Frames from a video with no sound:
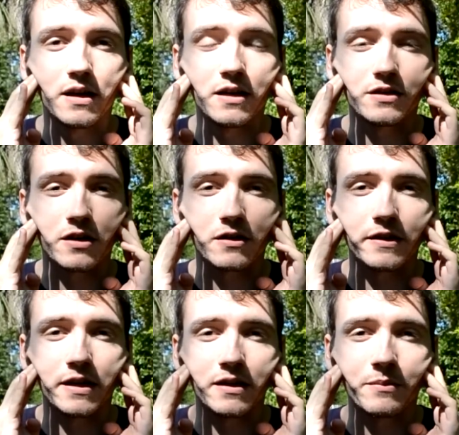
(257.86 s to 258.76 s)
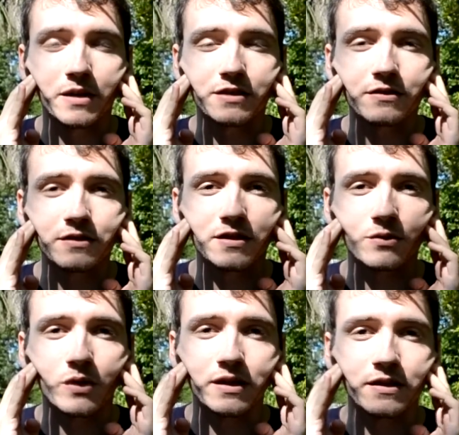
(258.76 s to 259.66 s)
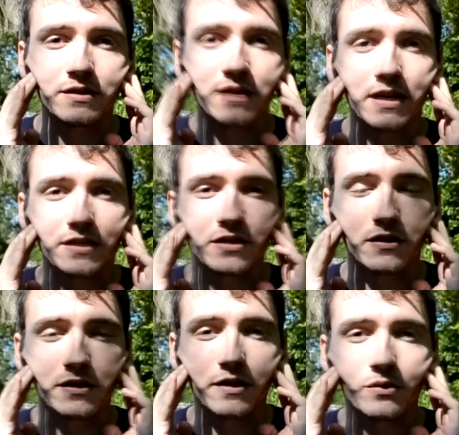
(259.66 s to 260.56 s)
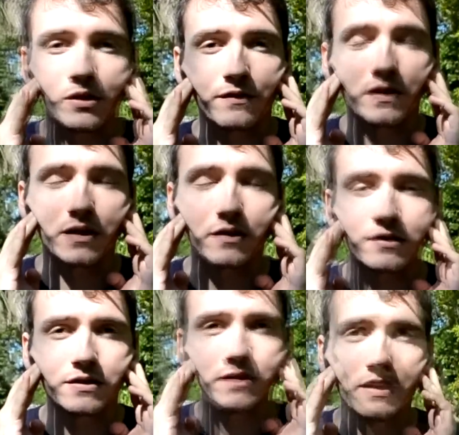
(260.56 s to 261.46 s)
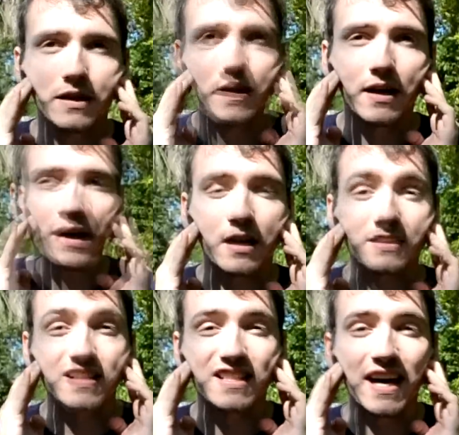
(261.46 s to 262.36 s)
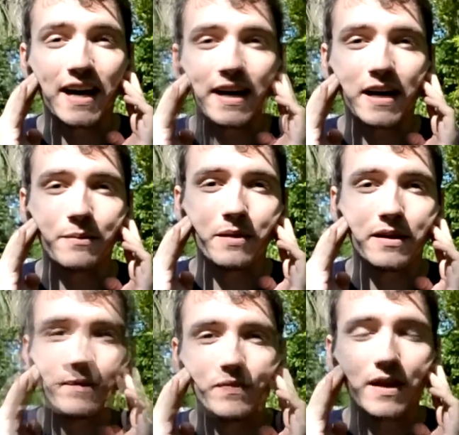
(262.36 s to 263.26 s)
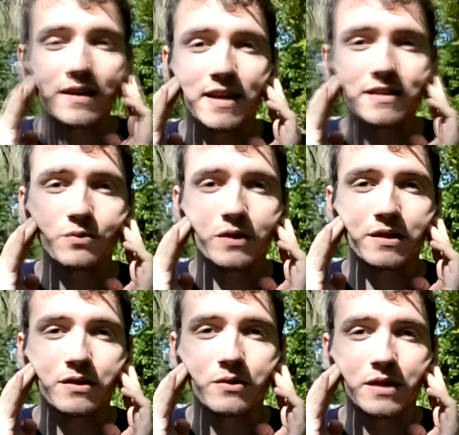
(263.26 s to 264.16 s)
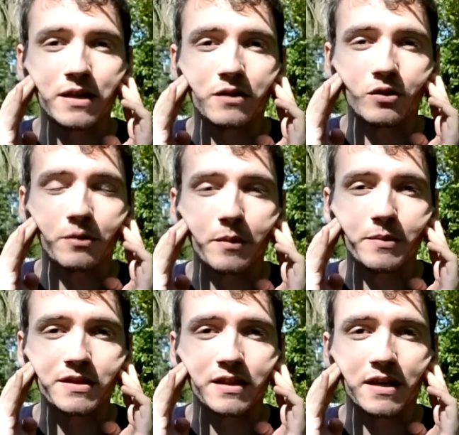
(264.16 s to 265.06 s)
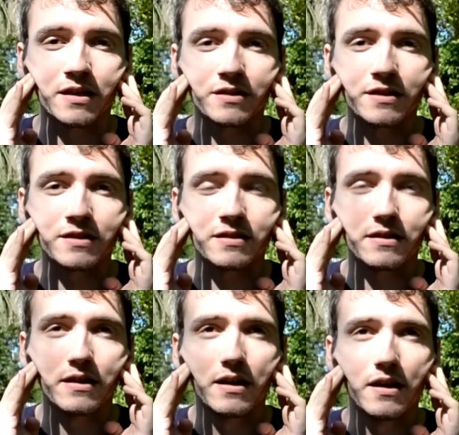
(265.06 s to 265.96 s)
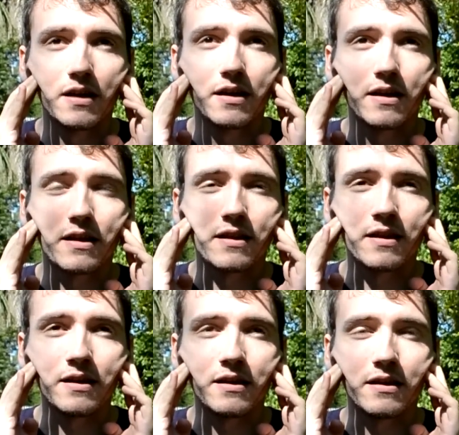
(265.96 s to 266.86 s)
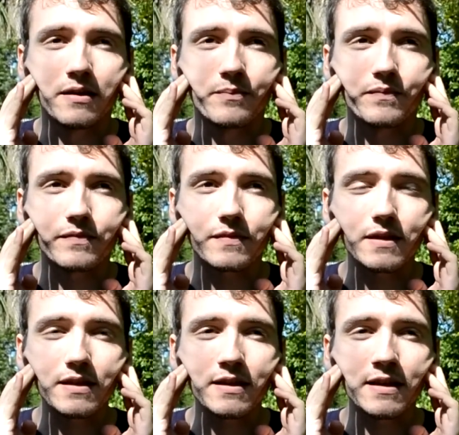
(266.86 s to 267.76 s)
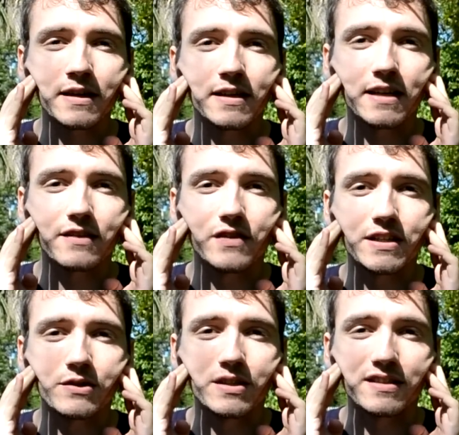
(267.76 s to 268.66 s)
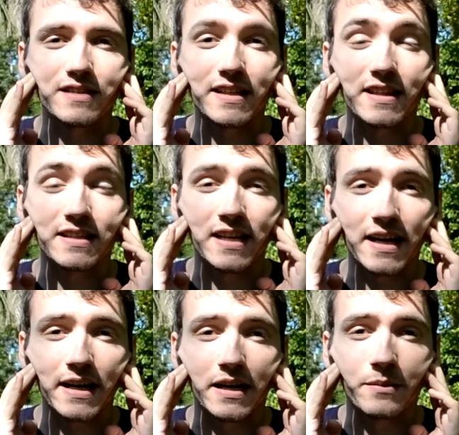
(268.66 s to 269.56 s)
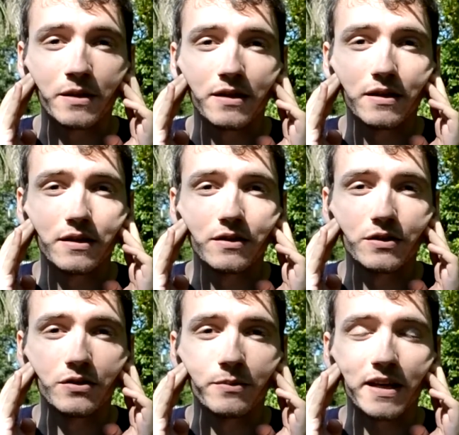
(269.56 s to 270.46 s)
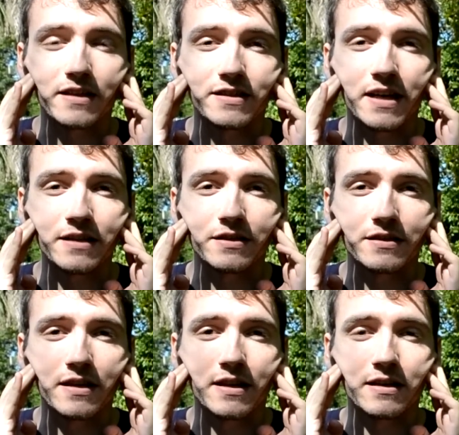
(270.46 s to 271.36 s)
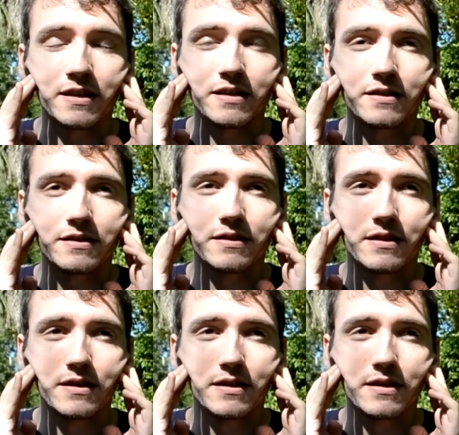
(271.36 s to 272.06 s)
internally in the muscles as well as externally through our fingers, and to time. And that's what you don't get in normal massage, is the connective tissue doesn't get the time to make the changes that it needs.